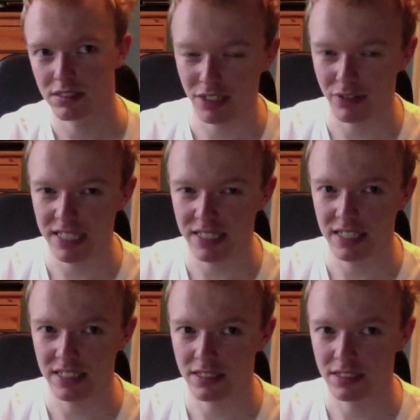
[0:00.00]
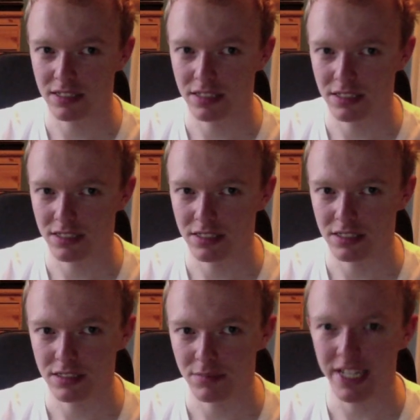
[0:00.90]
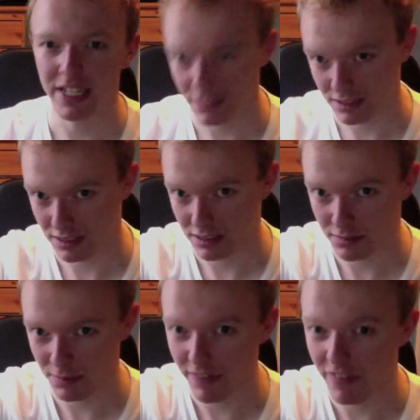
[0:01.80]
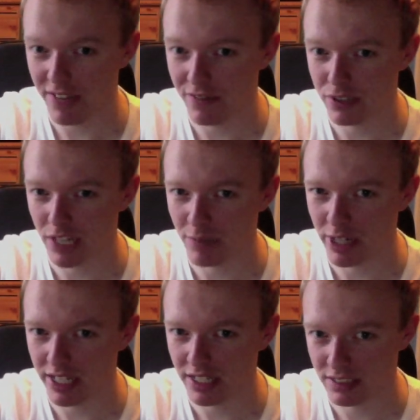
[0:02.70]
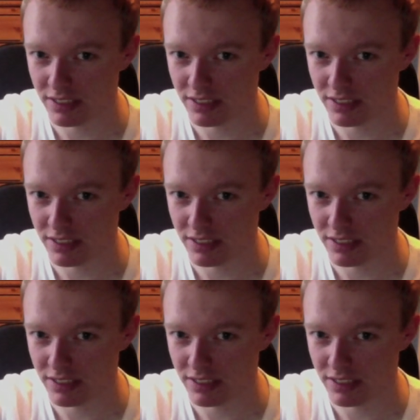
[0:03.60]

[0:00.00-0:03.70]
Crazy. But yeah, my favourite game of all time right here.